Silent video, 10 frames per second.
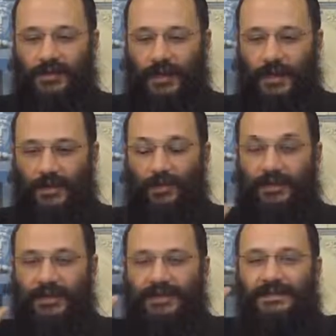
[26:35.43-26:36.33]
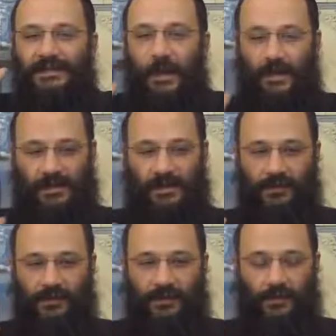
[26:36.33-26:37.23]
day. You didn't start
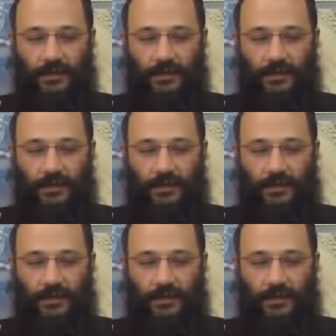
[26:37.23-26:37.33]
even.